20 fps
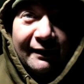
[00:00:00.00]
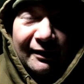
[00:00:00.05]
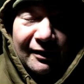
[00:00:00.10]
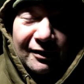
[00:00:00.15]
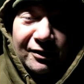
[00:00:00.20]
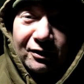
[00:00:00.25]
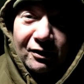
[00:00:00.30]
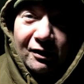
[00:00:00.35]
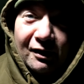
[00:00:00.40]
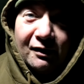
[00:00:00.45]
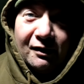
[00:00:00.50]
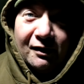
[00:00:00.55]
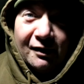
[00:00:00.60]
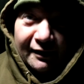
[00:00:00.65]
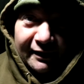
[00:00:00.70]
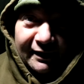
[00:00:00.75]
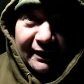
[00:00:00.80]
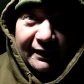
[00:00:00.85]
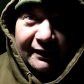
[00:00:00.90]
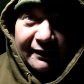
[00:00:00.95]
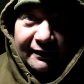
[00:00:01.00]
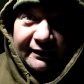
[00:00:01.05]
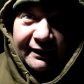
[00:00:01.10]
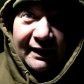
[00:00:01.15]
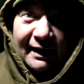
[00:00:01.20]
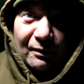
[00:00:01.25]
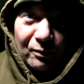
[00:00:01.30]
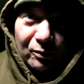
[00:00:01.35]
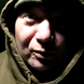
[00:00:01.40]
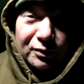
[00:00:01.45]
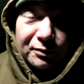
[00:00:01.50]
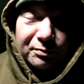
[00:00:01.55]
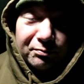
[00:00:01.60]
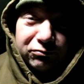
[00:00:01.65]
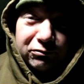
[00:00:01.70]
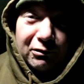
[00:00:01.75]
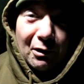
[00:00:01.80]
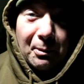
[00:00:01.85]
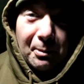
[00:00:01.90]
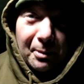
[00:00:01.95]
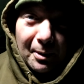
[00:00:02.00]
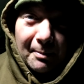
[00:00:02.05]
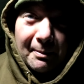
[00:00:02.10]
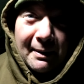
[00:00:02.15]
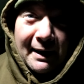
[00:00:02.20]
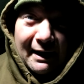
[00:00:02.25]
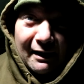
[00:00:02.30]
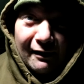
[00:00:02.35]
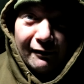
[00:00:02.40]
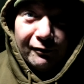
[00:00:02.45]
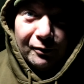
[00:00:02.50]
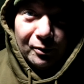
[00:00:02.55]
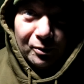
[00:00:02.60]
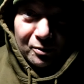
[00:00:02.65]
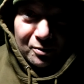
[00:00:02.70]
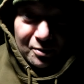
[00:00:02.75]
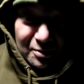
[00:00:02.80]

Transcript: It's like, okay, that was proper powerful